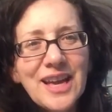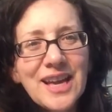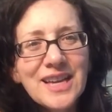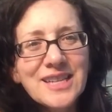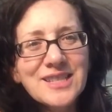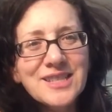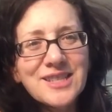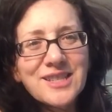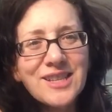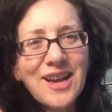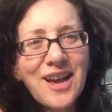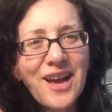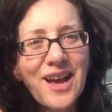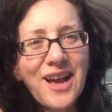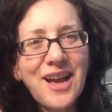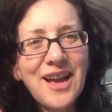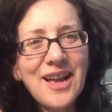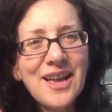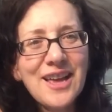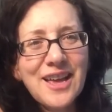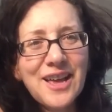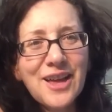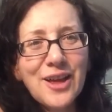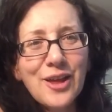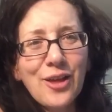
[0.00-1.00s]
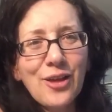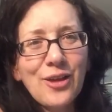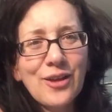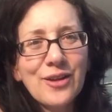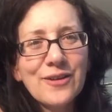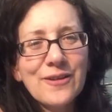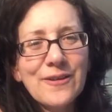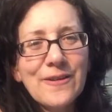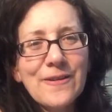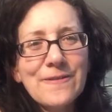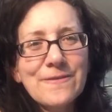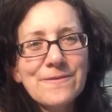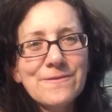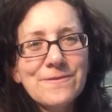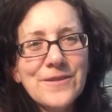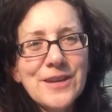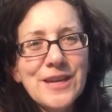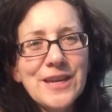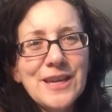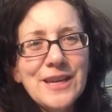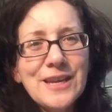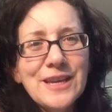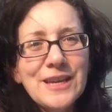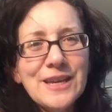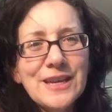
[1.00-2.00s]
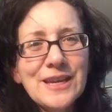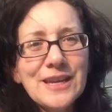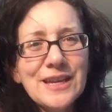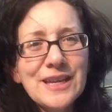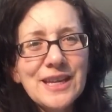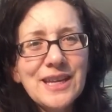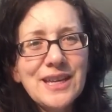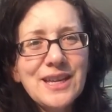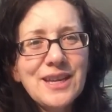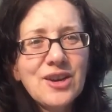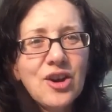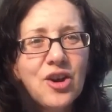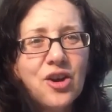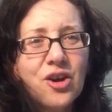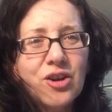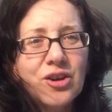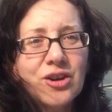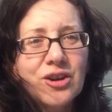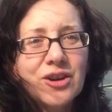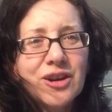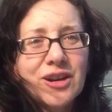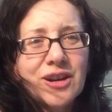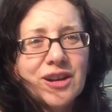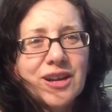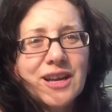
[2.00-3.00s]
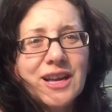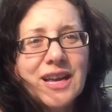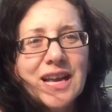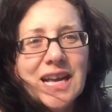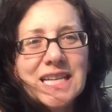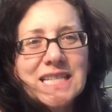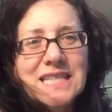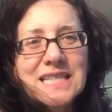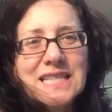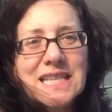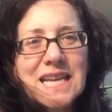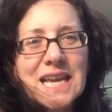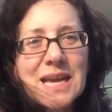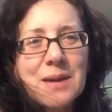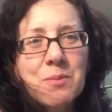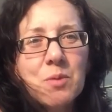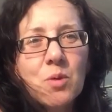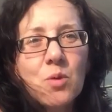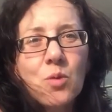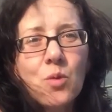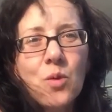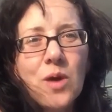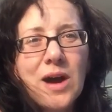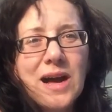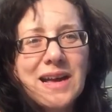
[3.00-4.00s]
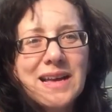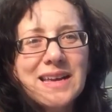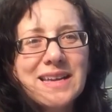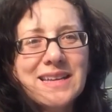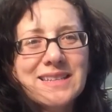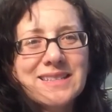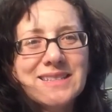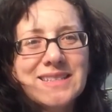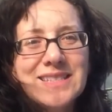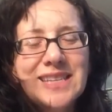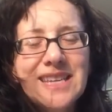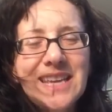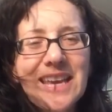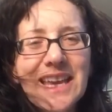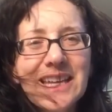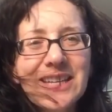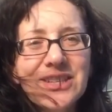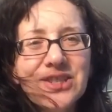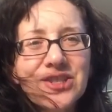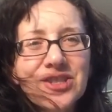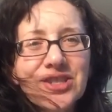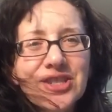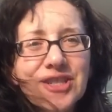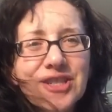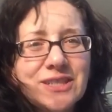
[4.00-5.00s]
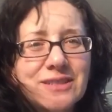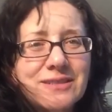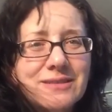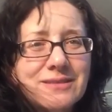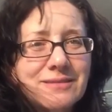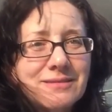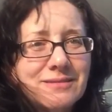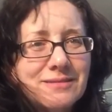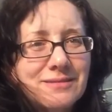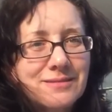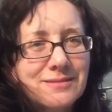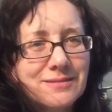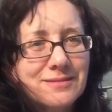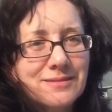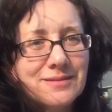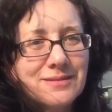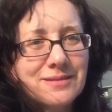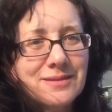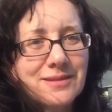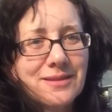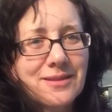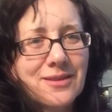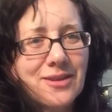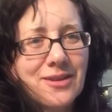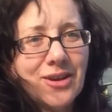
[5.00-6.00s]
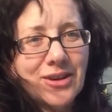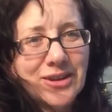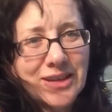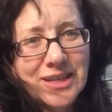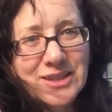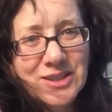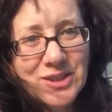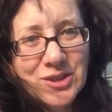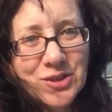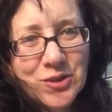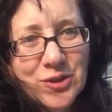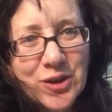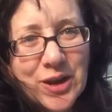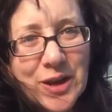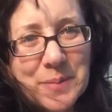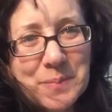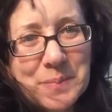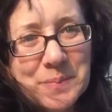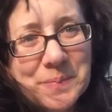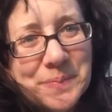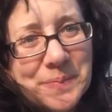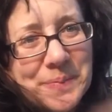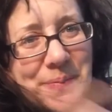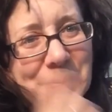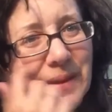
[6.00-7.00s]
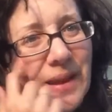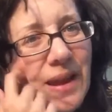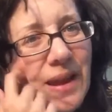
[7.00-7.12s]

S I L V E R S M Y T H on Instagram.